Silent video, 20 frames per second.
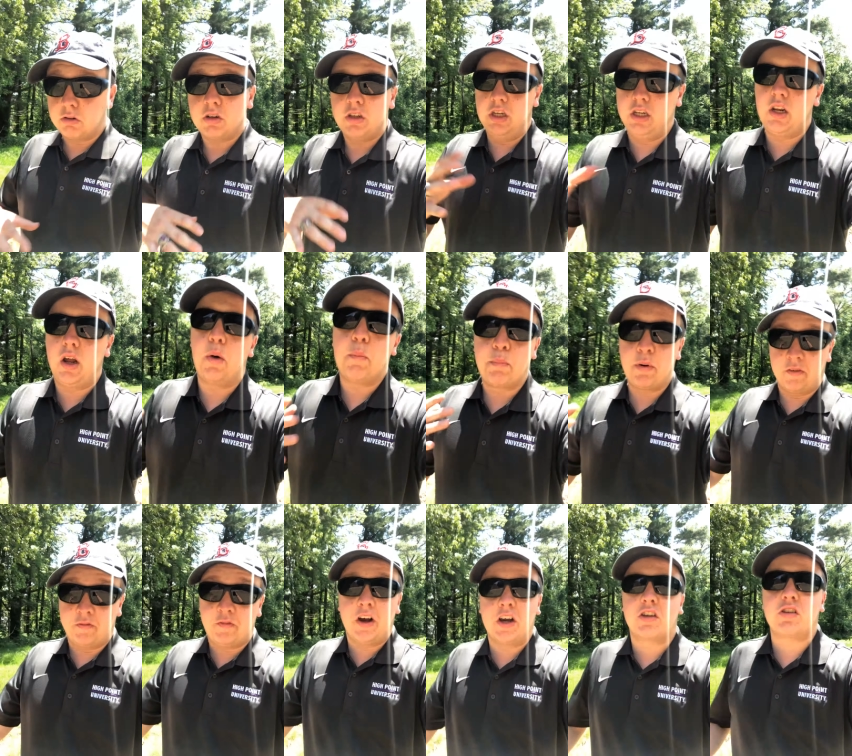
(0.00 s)
you know
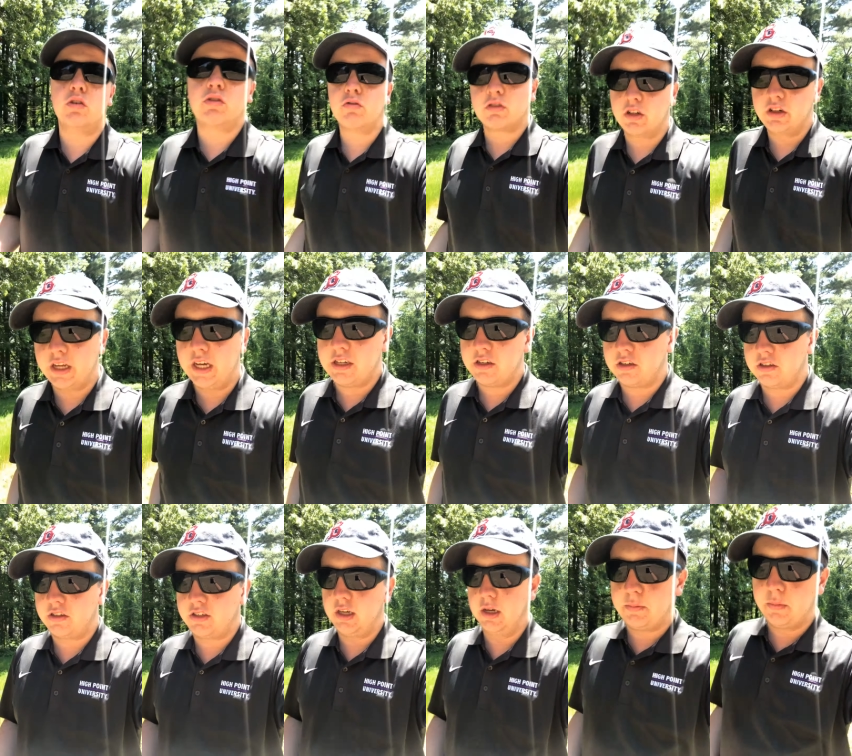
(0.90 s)
professional
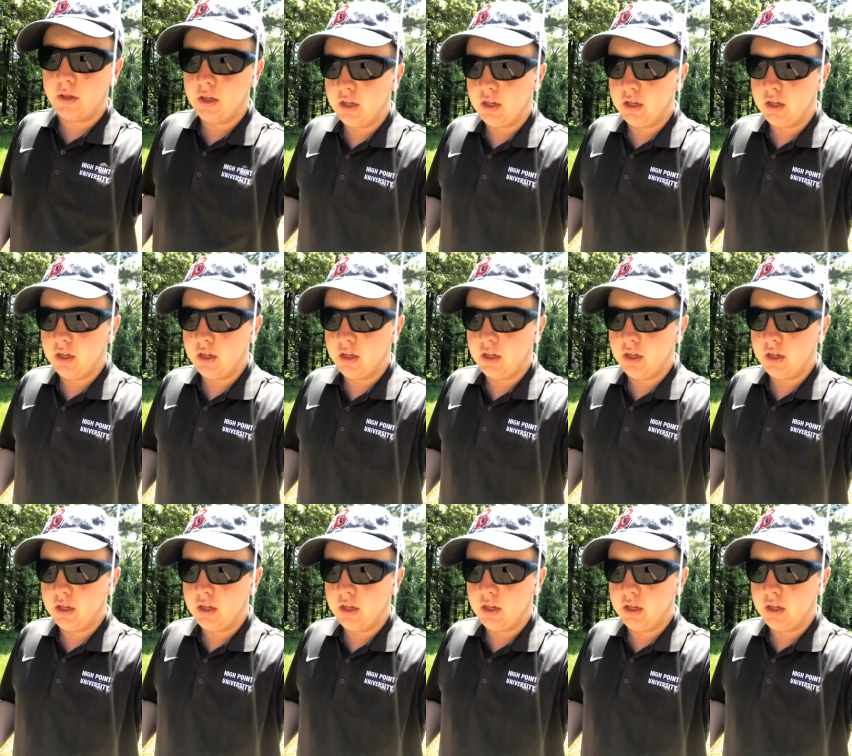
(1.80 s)
relationship